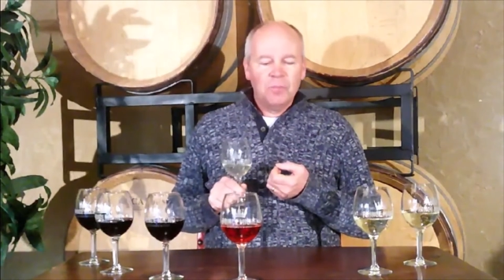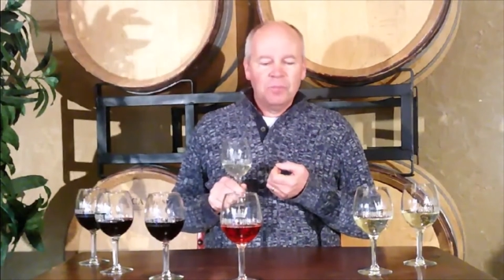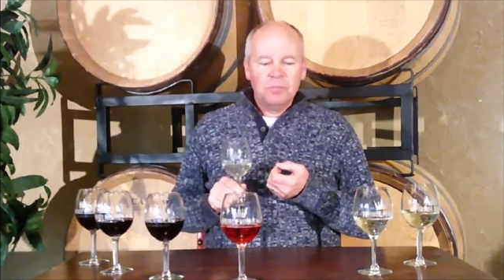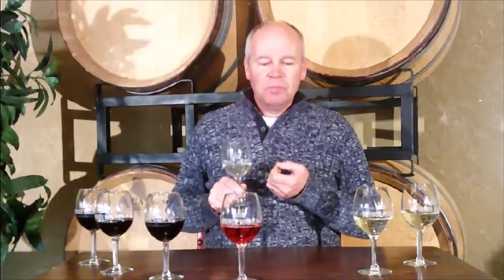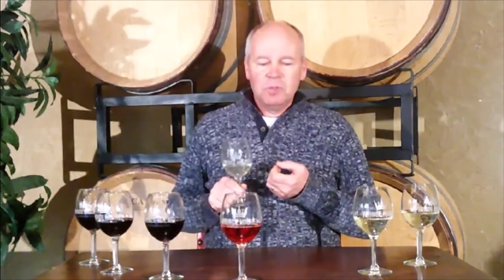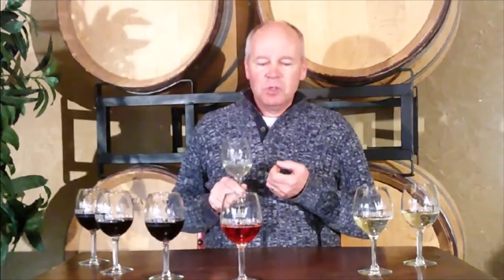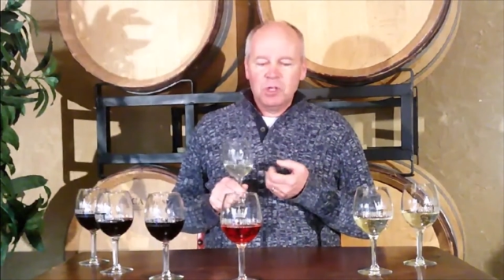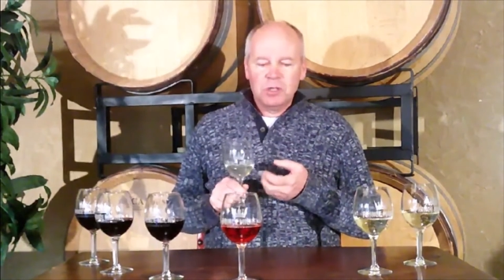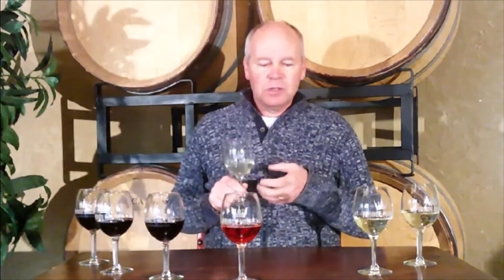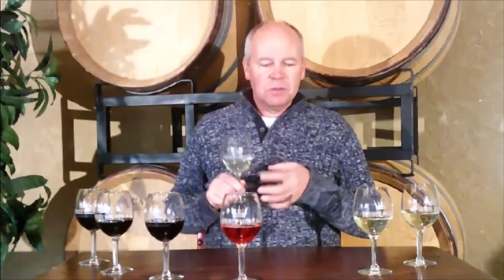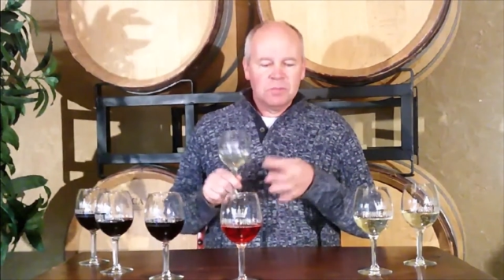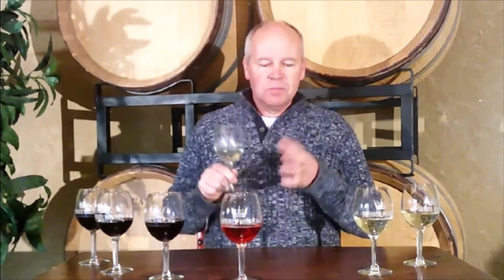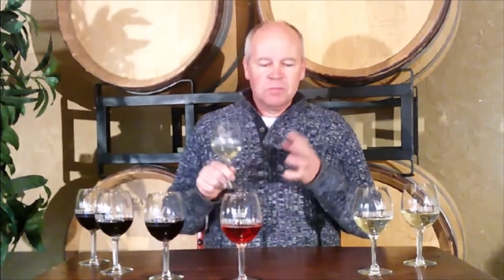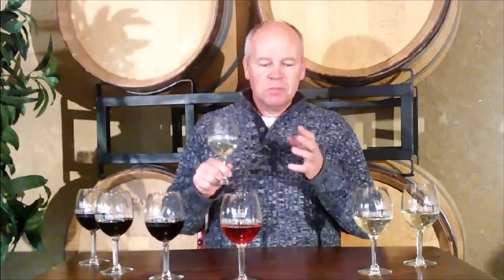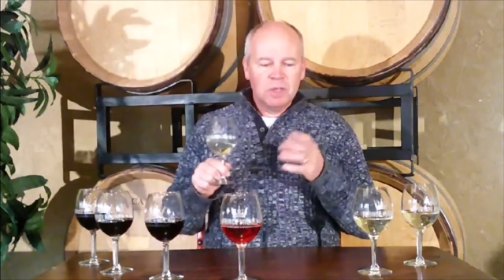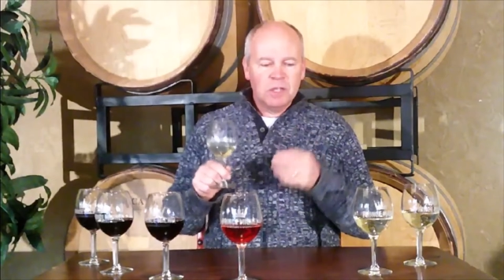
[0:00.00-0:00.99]

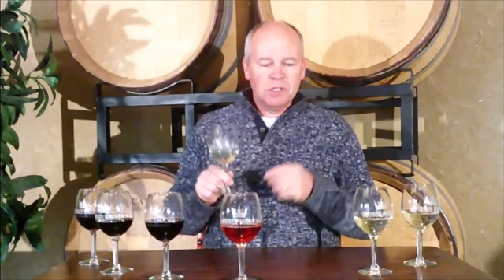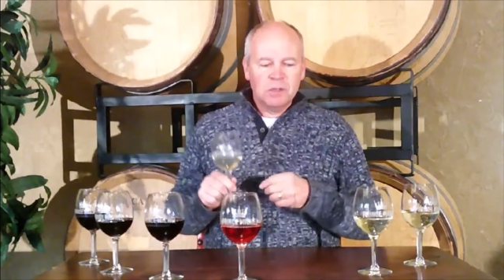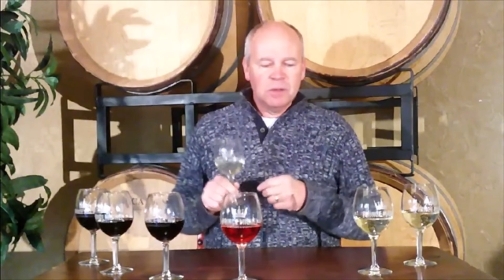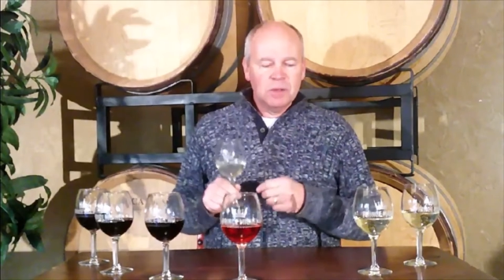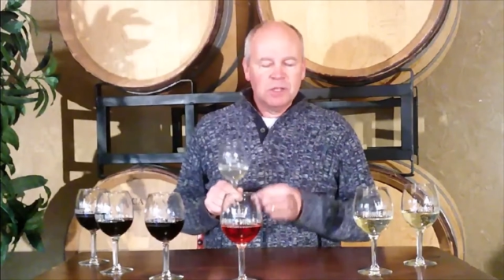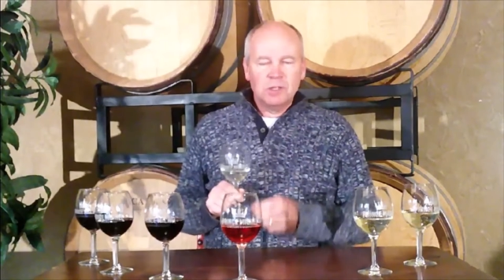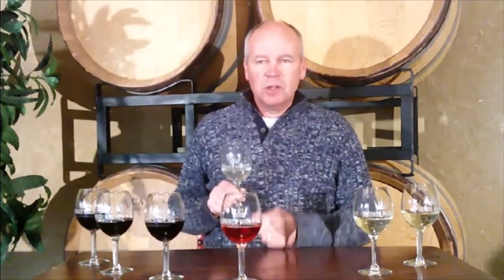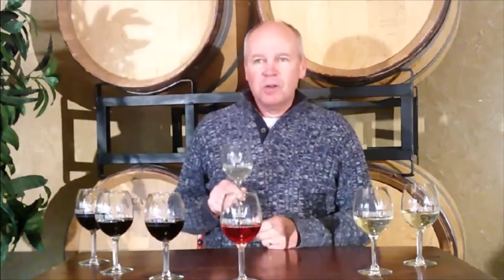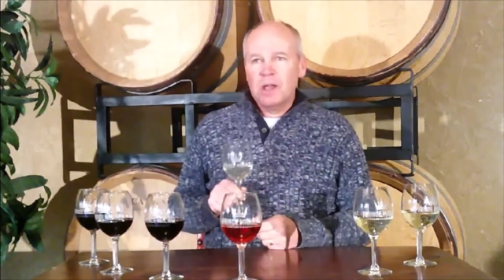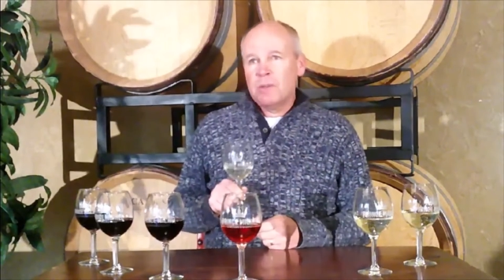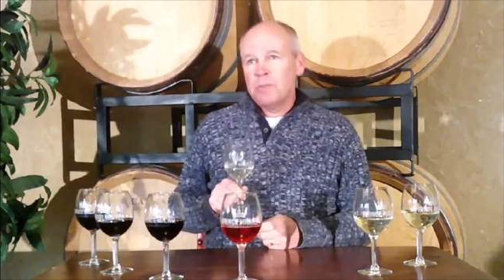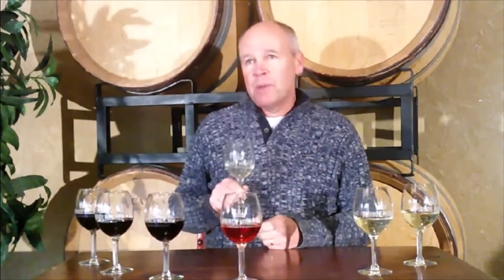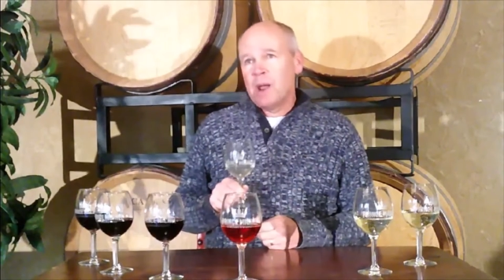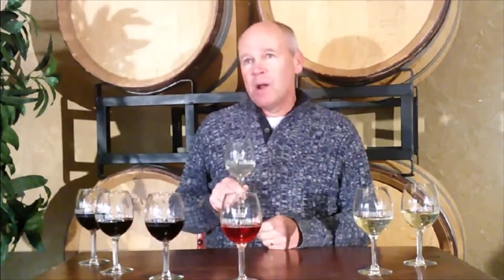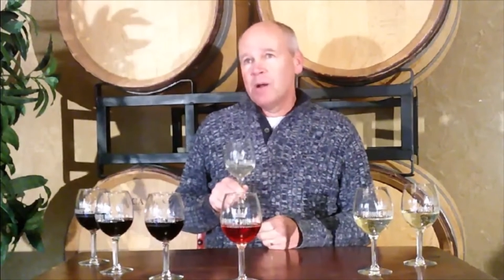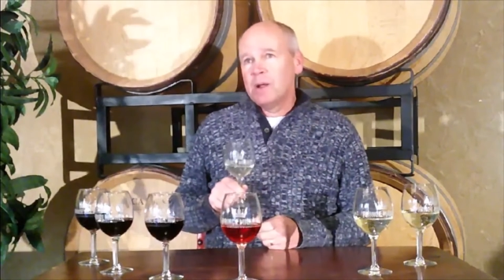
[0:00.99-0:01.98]
it's a great
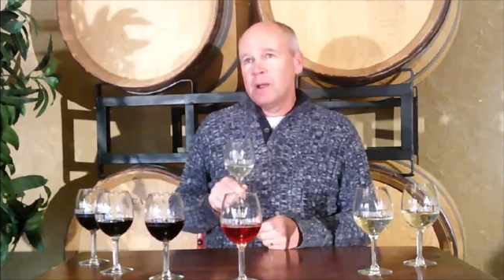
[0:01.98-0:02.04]
pairing.